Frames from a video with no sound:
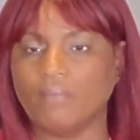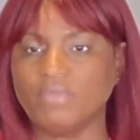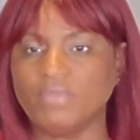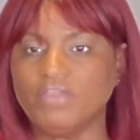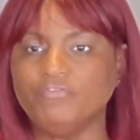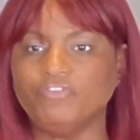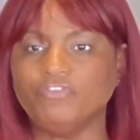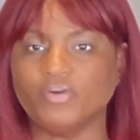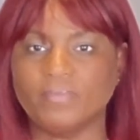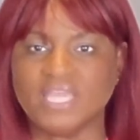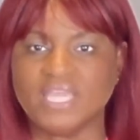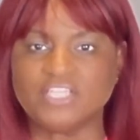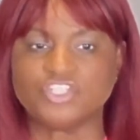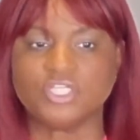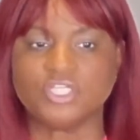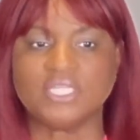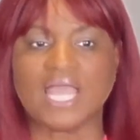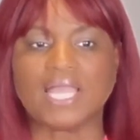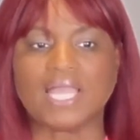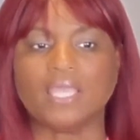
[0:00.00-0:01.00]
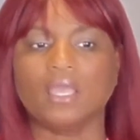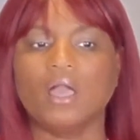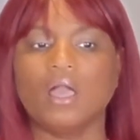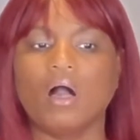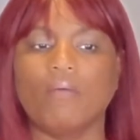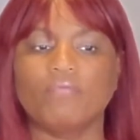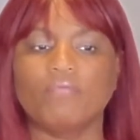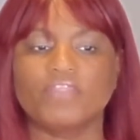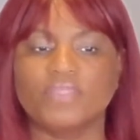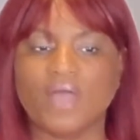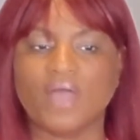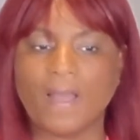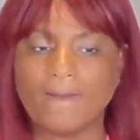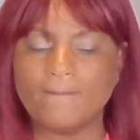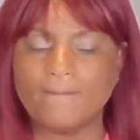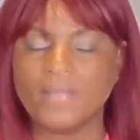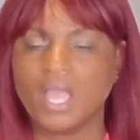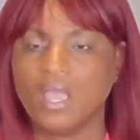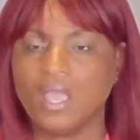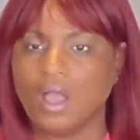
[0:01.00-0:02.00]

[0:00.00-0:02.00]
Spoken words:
information that can help them